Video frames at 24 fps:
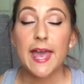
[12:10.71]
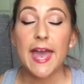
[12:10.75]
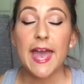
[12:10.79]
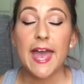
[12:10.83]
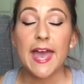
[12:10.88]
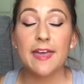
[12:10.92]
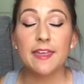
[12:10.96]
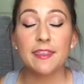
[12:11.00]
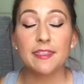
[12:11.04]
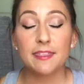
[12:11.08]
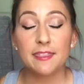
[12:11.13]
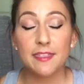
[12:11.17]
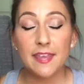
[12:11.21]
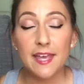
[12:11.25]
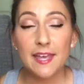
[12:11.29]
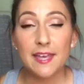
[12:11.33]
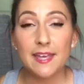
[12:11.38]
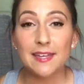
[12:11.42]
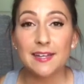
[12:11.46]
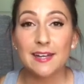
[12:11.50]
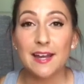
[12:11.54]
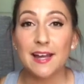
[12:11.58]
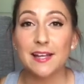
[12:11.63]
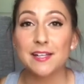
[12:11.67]
And
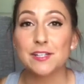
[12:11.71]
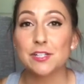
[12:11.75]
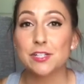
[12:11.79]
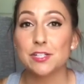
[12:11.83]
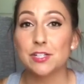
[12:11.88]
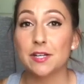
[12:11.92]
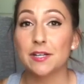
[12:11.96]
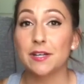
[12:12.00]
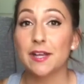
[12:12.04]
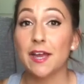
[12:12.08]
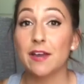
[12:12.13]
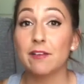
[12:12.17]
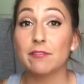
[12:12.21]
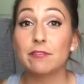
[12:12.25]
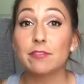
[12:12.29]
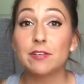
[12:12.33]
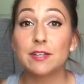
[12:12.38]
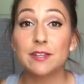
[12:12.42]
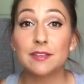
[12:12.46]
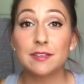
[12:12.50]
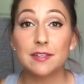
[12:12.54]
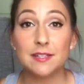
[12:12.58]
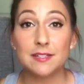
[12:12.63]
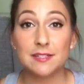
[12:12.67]
then I shut
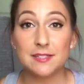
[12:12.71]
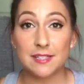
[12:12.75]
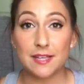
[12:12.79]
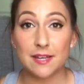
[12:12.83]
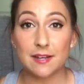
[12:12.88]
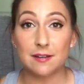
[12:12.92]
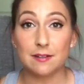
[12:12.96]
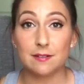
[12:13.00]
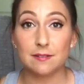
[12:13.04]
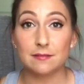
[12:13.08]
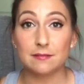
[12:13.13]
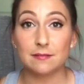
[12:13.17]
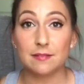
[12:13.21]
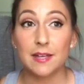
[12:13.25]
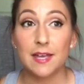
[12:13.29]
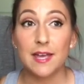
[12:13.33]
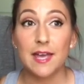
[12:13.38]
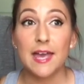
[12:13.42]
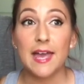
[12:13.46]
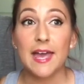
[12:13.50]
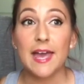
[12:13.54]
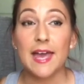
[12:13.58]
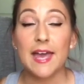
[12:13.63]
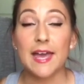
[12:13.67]
everything down
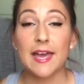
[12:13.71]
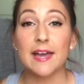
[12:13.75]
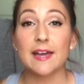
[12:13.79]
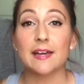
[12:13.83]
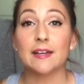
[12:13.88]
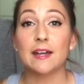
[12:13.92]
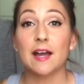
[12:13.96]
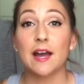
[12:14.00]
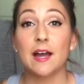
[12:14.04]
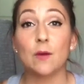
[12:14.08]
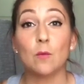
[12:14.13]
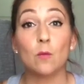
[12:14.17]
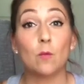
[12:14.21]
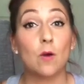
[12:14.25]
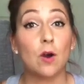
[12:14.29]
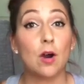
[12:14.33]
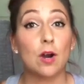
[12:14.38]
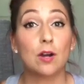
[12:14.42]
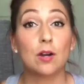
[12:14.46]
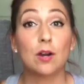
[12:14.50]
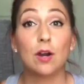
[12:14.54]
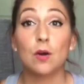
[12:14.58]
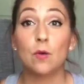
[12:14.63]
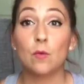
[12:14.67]
and I
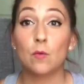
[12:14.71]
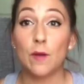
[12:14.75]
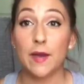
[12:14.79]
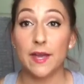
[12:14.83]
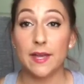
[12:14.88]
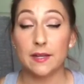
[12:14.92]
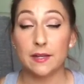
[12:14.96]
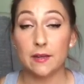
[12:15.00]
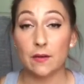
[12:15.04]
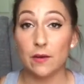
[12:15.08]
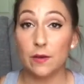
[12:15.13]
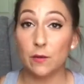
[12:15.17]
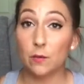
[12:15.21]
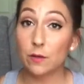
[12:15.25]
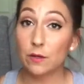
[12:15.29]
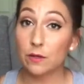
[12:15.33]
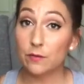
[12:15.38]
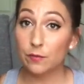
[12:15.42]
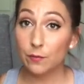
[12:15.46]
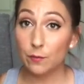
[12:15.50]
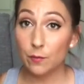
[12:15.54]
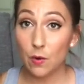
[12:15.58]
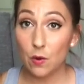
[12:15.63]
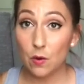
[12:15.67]
walk away. Now I work
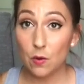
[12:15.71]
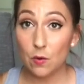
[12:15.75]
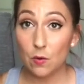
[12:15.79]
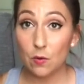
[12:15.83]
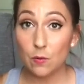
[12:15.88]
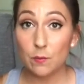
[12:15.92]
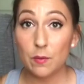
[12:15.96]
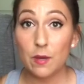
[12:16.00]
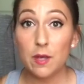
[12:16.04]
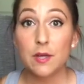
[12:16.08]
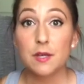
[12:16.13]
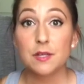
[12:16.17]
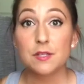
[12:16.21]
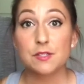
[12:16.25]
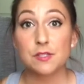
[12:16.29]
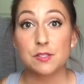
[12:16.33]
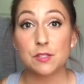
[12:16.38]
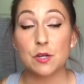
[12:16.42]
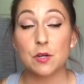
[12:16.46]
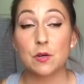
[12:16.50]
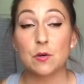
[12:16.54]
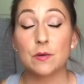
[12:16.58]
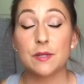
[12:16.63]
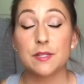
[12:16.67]
from home,
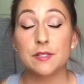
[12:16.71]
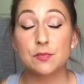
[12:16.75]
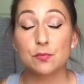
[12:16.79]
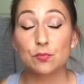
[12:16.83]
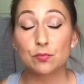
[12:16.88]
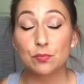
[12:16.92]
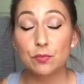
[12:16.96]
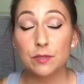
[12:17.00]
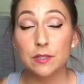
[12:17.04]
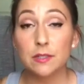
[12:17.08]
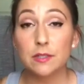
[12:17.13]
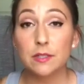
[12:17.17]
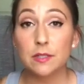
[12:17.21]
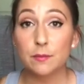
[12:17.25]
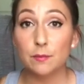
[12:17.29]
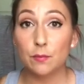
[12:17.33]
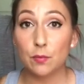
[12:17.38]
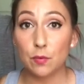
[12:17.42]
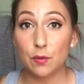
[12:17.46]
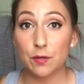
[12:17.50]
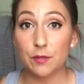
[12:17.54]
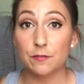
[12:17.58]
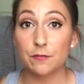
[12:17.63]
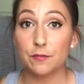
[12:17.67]
so it's really
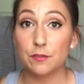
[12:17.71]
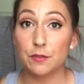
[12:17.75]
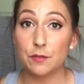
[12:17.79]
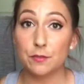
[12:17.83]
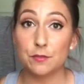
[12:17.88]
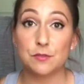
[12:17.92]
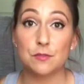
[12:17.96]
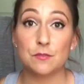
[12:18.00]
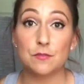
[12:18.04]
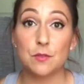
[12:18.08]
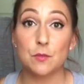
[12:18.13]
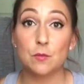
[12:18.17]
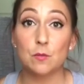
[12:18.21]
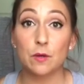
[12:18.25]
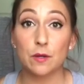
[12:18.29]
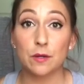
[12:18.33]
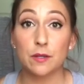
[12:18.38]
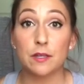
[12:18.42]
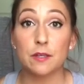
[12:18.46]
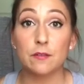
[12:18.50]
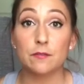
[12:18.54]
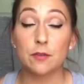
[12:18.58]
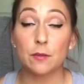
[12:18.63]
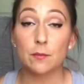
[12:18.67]
important for those of you
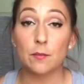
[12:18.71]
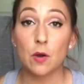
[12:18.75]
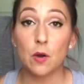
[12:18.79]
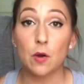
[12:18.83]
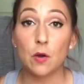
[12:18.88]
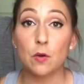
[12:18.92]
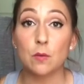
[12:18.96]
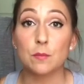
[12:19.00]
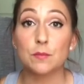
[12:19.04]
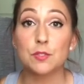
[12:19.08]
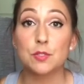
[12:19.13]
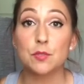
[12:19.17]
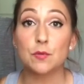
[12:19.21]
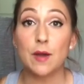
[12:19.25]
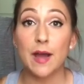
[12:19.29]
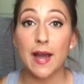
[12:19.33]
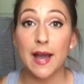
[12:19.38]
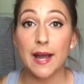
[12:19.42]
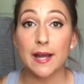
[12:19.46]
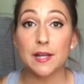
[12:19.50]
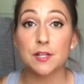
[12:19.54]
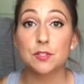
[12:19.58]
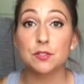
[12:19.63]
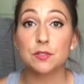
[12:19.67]
working from home to
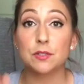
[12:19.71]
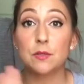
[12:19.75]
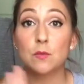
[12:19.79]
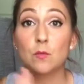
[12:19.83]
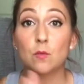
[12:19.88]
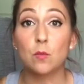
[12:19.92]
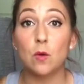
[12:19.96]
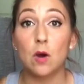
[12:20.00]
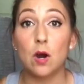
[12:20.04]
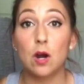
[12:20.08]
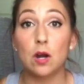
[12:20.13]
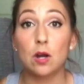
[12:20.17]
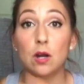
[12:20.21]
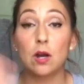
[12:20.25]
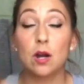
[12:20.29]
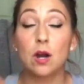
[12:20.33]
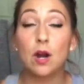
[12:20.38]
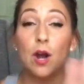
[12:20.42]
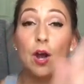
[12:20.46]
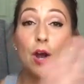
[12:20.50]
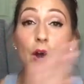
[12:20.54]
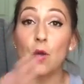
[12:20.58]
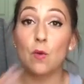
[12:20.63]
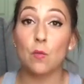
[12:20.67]
actually walk
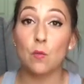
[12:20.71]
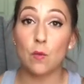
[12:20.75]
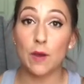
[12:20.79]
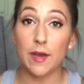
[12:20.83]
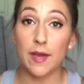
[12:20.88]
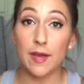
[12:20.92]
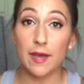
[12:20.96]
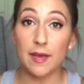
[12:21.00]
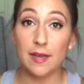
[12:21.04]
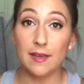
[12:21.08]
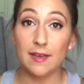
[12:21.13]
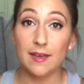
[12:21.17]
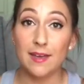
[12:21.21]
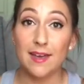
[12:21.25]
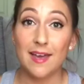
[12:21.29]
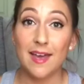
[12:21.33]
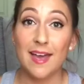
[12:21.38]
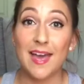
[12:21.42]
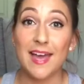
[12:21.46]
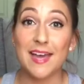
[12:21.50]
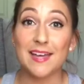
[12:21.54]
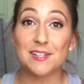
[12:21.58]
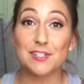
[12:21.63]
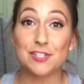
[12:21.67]
away
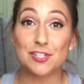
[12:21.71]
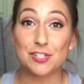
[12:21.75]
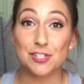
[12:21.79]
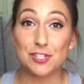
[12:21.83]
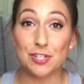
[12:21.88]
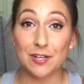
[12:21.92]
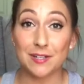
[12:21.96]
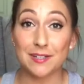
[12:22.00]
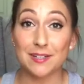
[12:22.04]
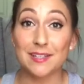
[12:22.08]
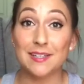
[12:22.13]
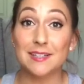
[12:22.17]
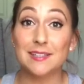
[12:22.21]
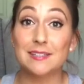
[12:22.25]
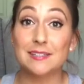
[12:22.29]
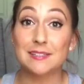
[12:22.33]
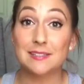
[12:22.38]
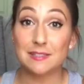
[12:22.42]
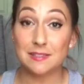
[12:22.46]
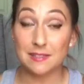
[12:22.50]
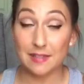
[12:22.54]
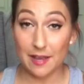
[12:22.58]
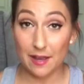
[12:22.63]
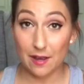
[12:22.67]
and shut it
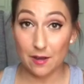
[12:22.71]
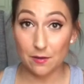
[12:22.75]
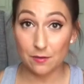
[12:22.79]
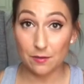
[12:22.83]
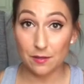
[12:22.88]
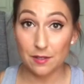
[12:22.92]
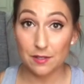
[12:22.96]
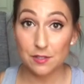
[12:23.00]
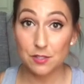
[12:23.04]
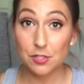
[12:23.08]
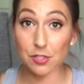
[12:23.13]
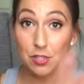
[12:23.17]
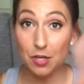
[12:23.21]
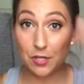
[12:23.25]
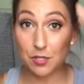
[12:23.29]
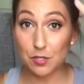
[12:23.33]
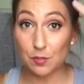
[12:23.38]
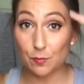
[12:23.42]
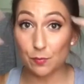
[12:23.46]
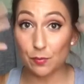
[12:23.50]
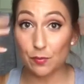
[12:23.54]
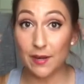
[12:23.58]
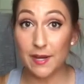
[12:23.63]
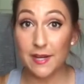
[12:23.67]
down. Shut your
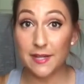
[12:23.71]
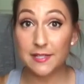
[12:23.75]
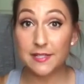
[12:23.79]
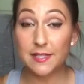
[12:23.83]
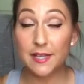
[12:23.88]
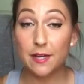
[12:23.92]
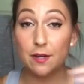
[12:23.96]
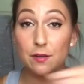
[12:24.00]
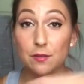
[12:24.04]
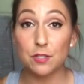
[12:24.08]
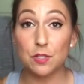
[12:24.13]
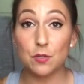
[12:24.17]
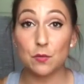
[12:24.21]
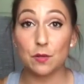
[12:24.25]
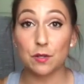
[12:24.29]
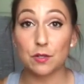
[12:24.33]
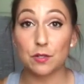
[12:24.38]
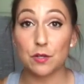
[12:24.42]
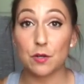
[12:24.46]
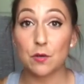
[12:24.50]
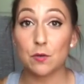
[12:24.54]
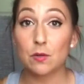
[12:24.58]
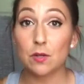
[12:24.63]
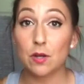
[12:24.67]
brain down. You are
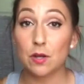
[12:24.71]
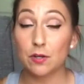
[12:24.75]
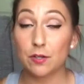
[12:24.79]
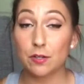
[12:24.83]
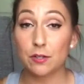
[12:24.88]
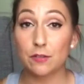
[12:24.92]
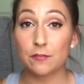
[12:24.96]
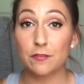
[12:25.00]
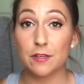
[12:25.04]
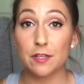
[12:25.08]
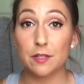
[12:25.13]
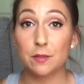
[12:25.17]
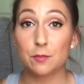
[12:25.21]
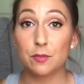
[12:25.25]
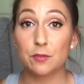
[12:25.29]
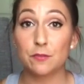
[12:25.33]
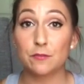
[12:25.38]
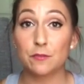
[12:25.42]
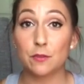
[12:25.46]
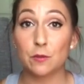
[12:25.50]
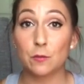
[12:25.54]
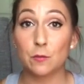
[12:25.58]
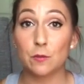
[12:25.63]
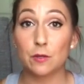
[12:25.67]
no longer available
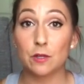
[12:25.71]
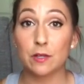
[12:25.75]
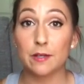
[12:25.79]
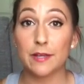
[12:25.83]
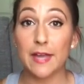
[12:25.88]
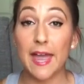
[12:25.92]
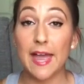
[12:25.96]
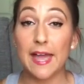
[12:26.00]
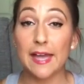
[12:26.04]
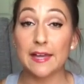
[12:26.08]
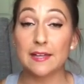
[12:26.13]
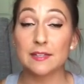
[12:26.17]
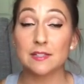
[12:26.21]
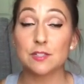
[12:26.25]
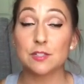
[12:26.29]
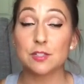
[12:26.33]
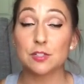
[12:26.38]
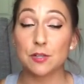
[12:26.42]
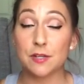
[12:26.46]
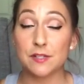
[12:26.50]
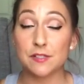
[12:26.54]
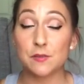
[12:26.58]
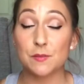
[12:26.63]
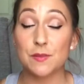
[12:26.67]
for work. And
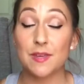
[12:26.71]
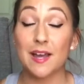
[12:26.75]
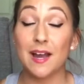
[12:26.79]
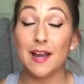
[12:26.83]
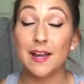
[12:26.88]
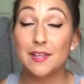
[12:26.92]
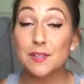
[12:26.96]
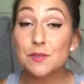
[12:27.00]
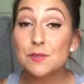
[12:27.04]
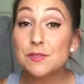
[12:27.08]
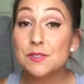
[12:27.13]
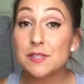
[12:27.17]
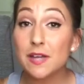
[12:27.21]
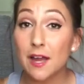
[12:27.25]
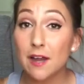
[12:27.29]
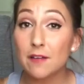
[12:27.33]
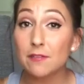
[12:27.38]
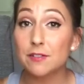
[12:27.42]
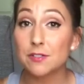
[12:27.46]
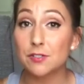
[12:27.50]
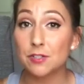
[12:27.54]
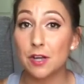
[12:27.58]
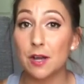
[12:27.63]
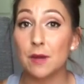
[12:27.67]
trust me, I used to have
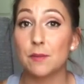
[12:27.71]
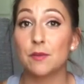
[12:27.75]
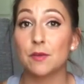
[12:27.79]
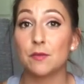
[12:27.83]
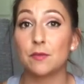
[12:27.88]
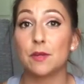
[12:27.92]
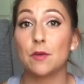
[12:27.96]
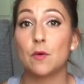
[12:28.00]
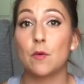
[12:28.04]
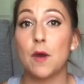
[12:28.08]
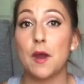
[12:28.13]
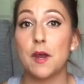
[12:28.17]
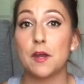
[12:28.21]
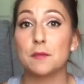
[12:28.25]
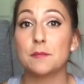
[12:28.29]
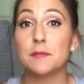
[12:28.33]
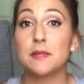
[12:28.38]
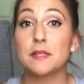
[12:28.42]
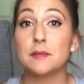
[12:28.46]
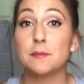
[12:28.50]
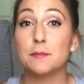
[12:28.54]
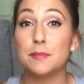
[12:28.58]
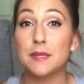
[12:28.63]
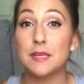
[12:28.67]
a job that required me
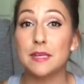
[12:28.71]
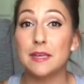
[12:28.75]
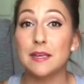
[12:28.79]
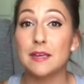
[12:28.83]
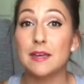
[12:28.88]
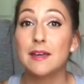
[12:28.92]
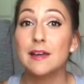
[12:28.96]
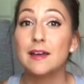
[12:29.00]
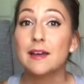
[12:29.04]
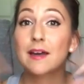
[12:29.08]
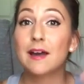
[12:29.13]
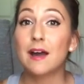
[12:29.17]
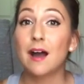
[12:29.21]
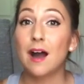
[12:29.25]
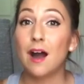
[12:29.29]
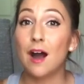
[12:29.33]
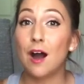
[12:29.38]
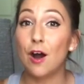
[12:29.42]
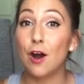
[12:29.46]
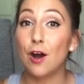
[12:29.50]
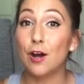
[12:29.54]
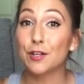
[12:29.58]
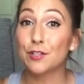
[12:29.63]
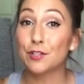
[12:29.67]
to be
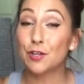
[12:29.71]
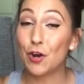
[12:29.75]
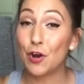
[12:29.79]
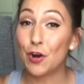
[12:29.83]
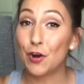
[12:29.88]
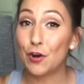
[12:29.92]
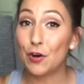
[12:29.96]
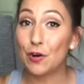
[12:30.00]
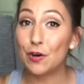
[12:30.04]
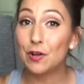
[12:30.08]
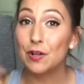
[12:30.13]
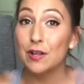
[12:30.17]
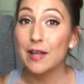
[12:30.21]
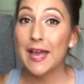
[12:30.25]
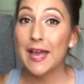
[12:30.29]
on call,